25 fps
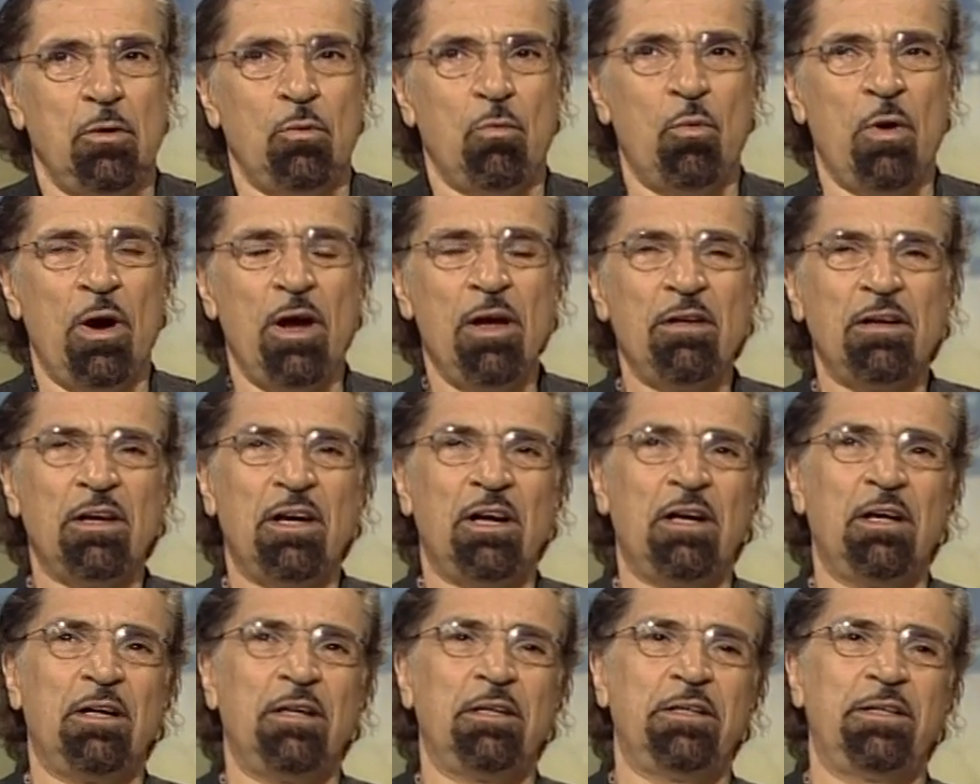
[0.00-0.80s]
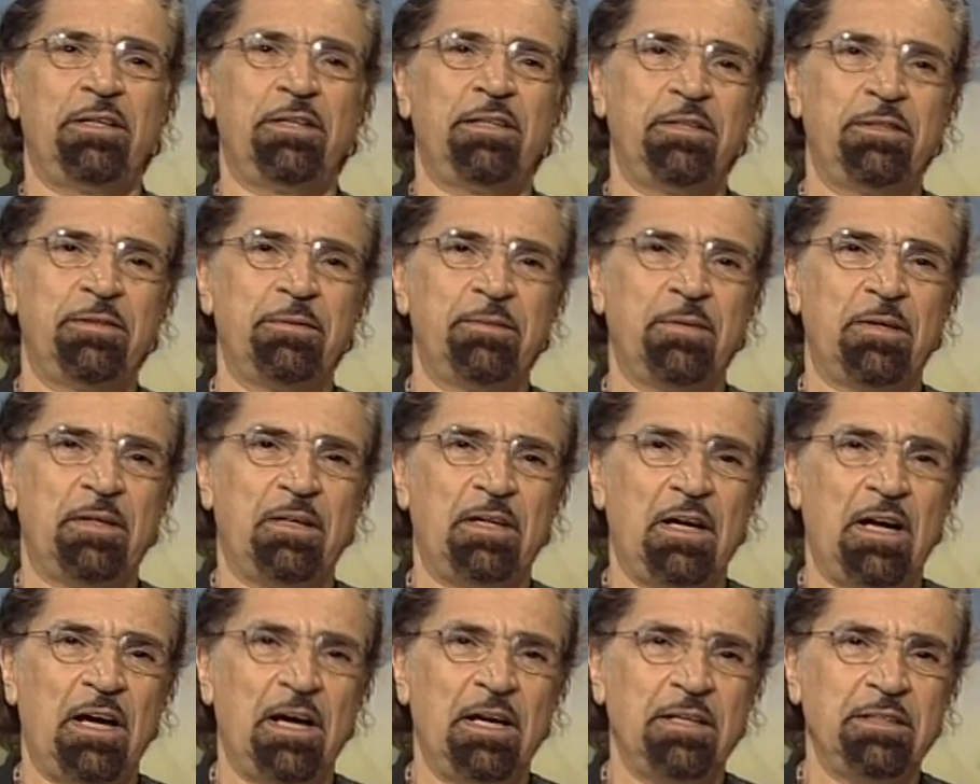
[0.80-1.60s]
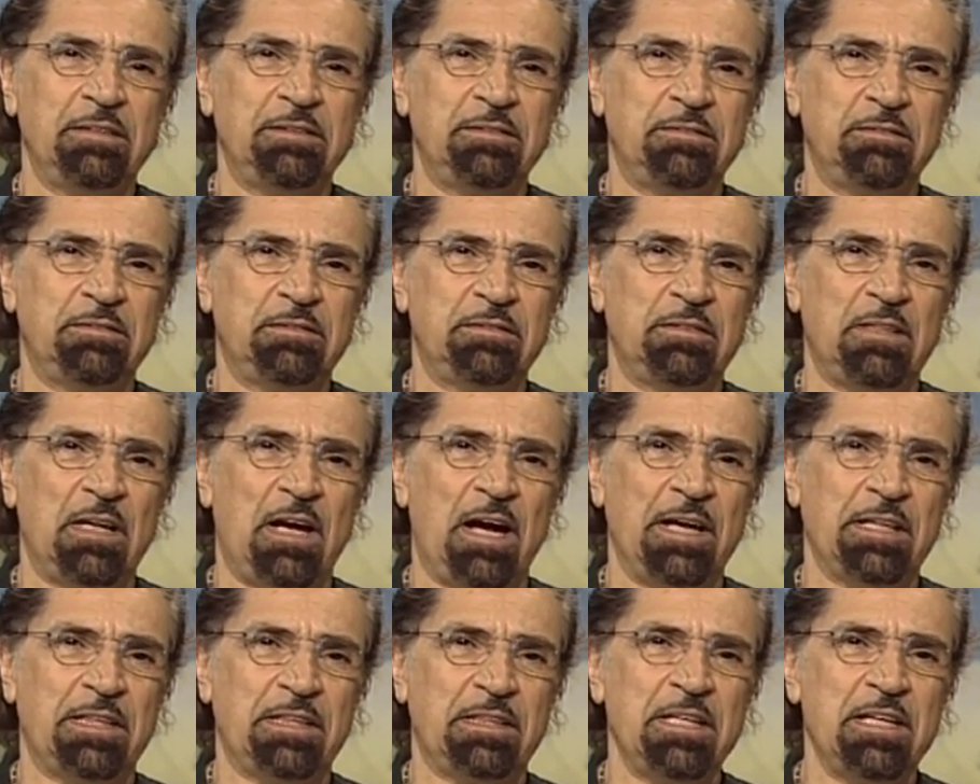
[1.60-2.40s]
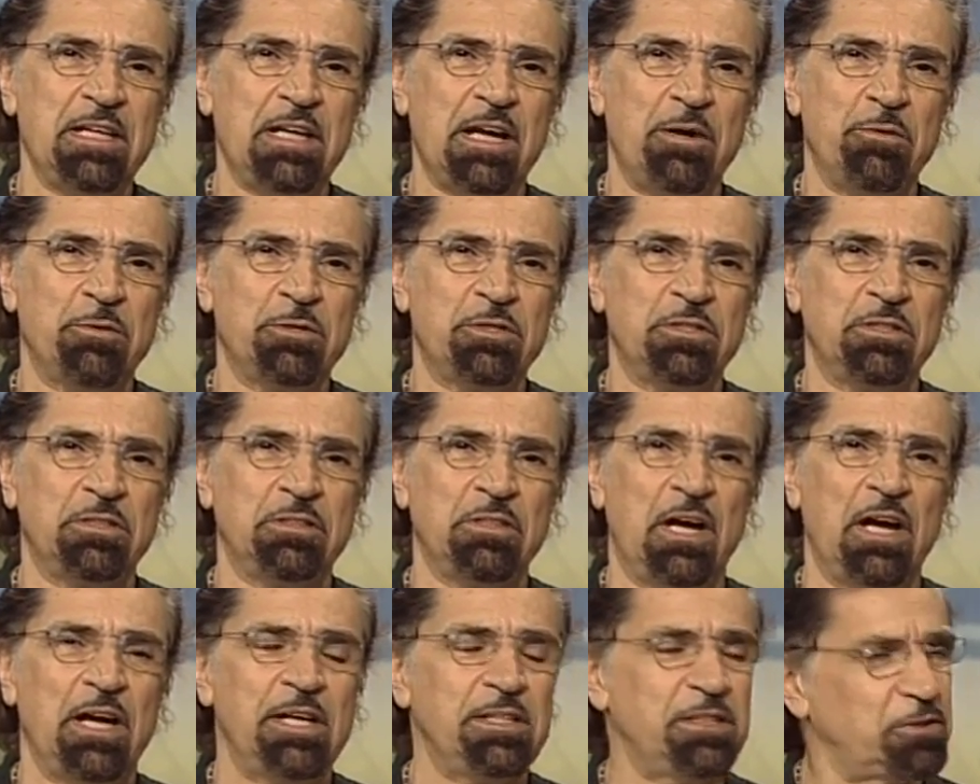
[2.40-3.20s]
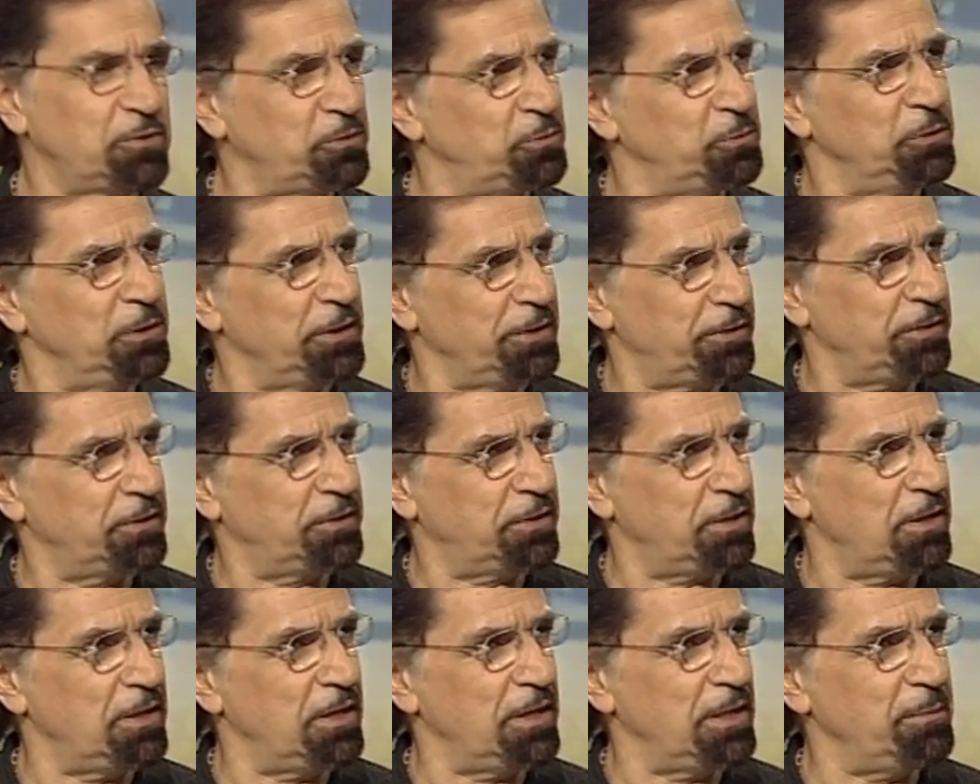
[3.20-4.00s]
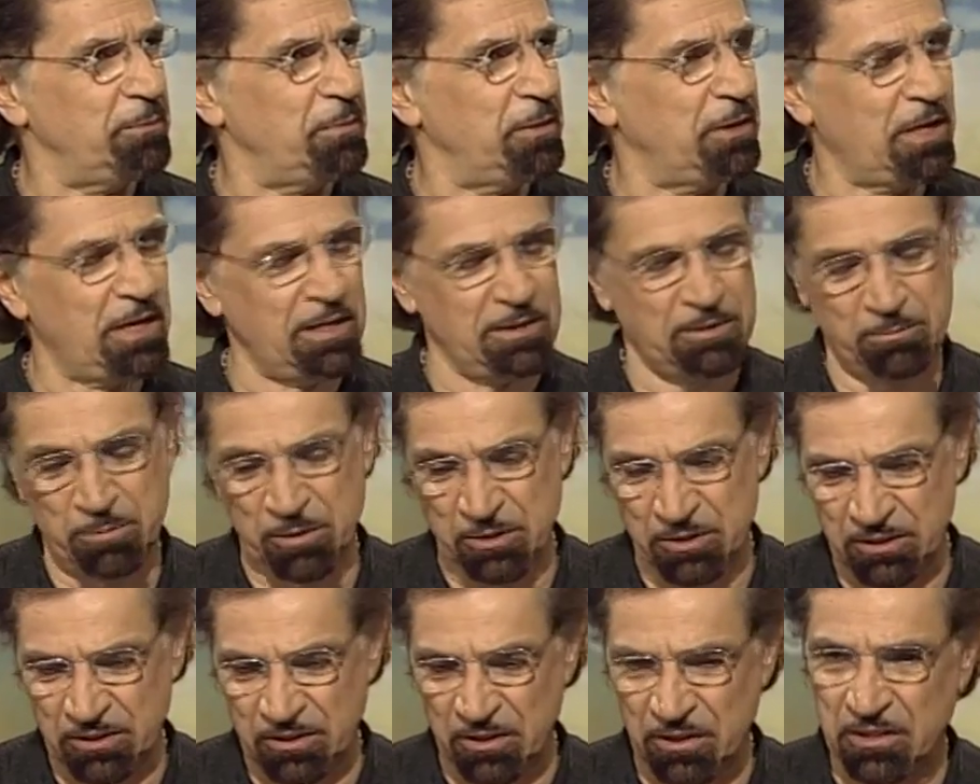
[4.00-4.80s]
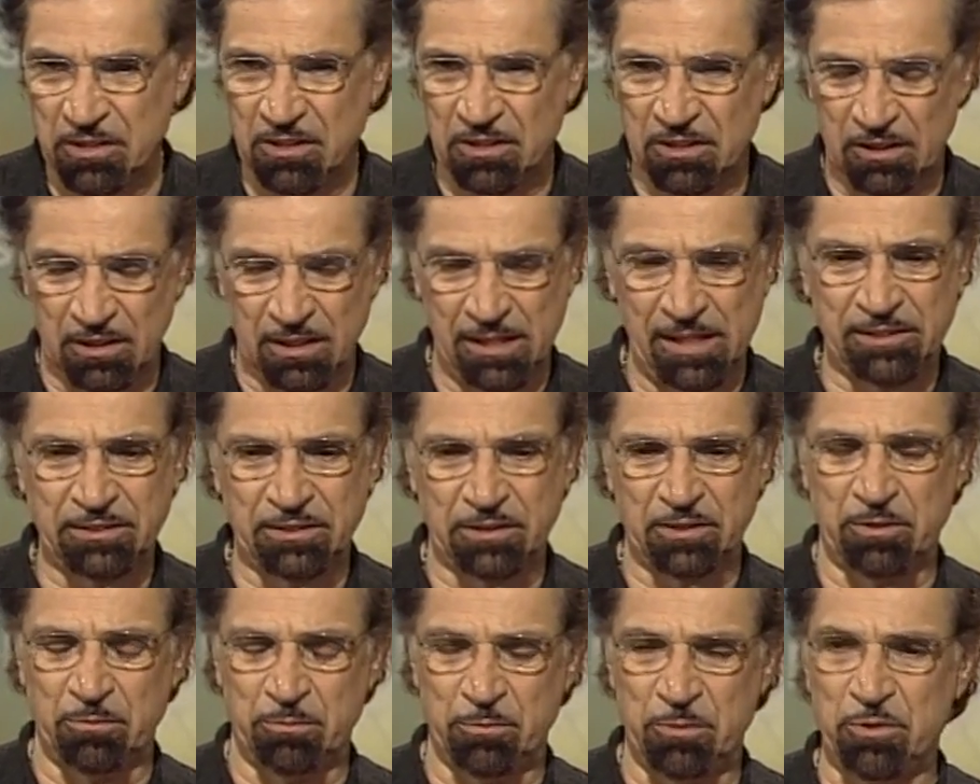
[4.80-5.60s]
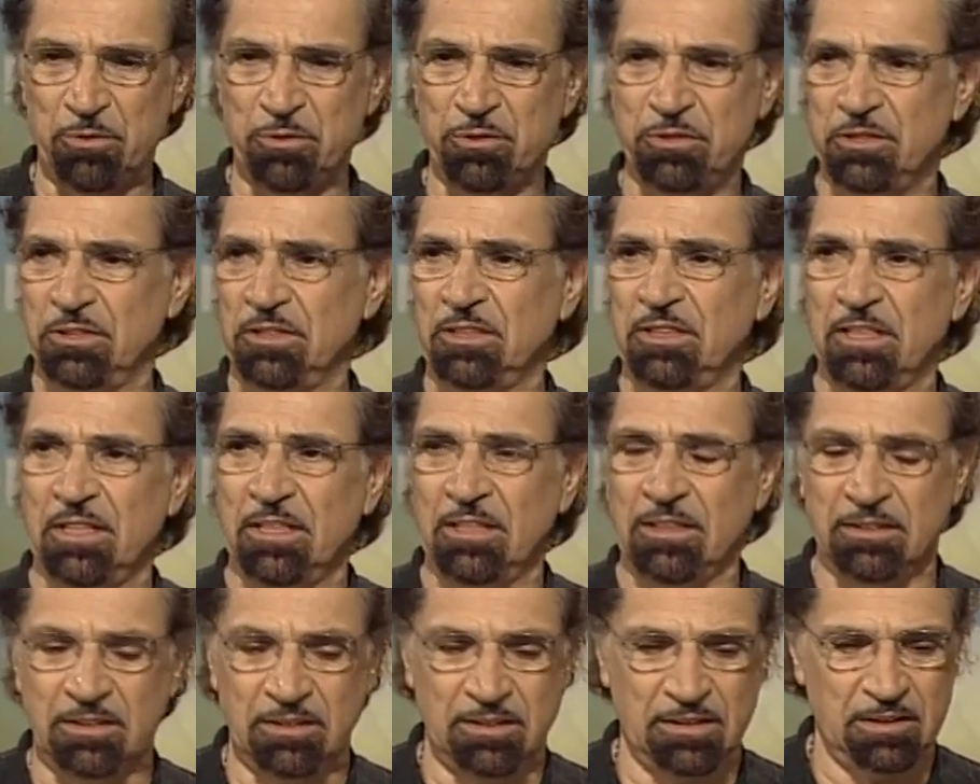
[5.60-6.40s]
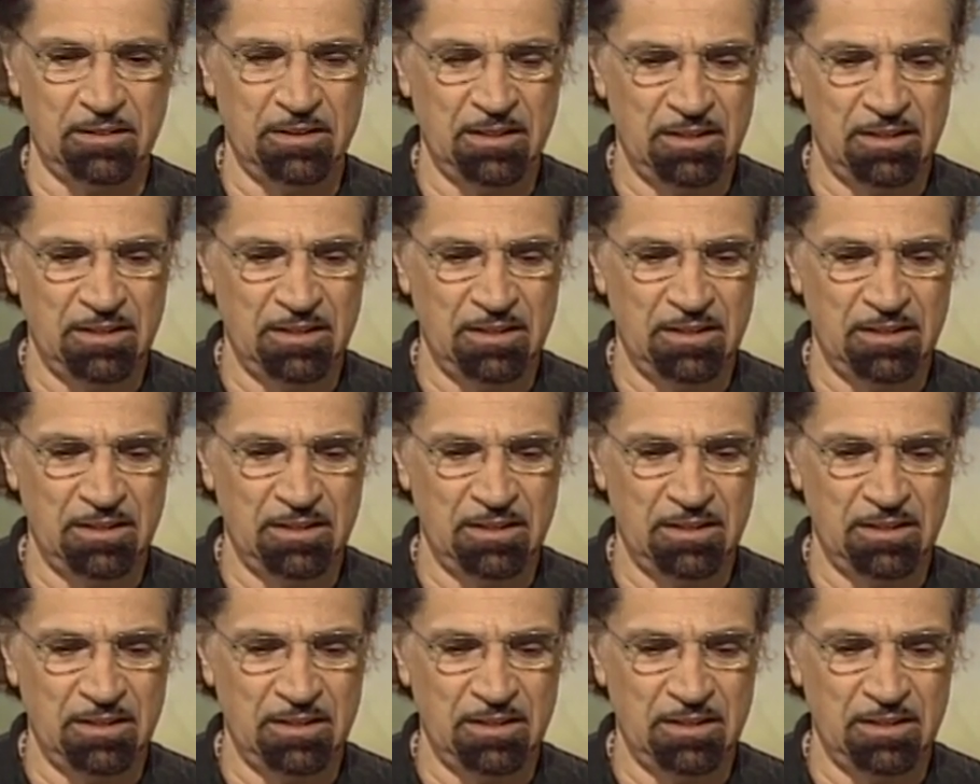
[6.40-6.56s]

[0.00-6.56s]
Well, I think I was in high school at the time, and I had been studying classical music, and